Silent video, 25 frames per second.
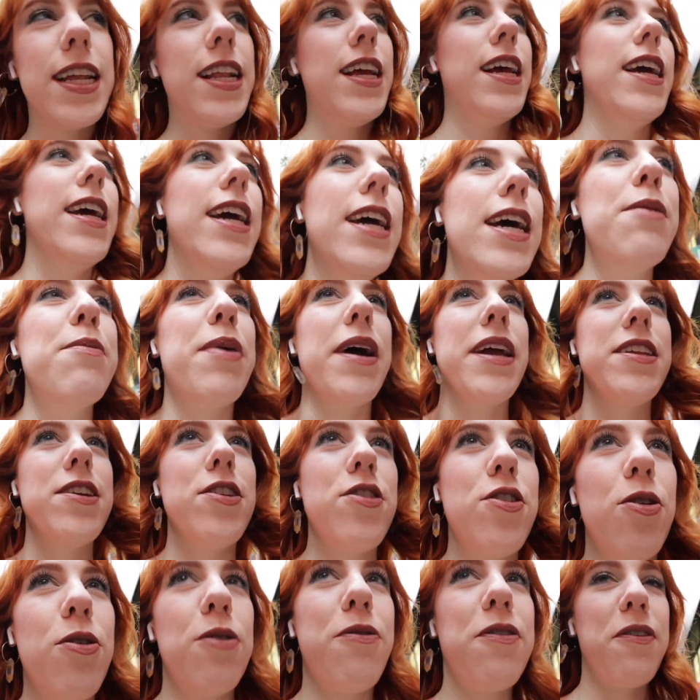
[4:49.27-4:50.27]
I
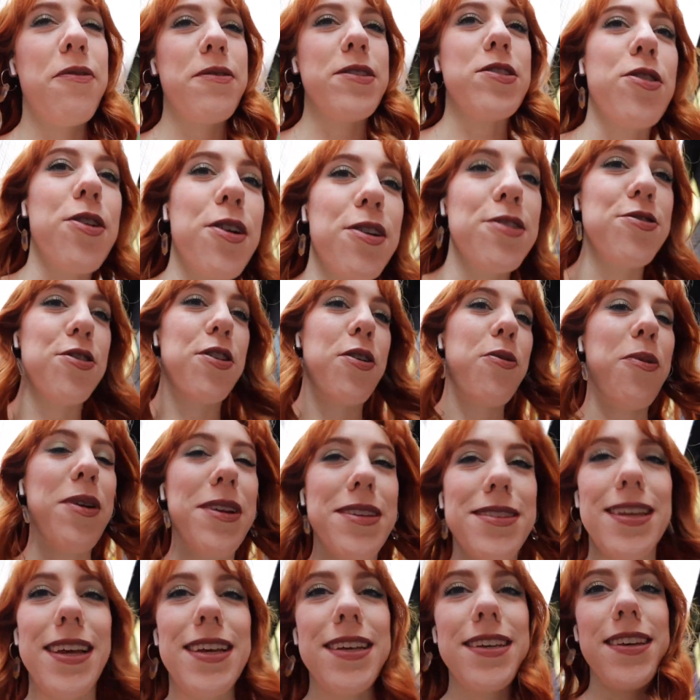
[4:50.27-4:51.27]
didn't know if it was her, so I didn't want
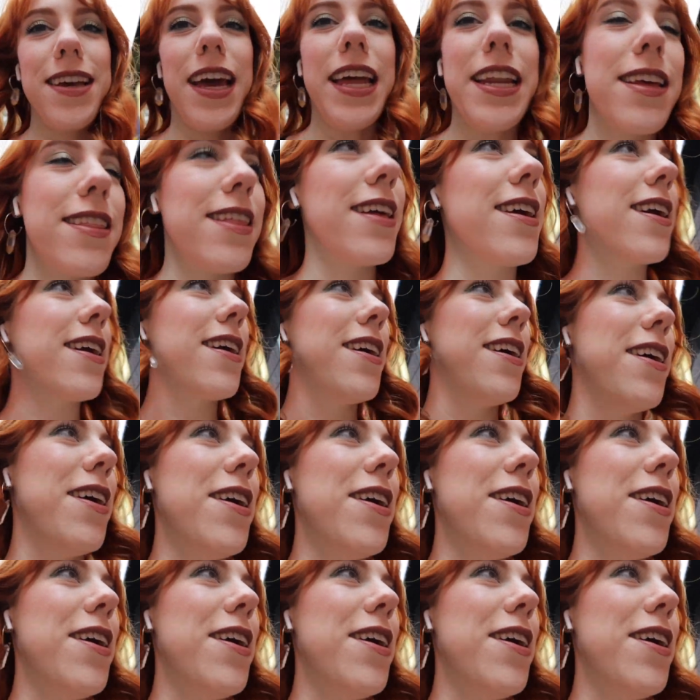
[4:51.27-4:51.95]
to say anything.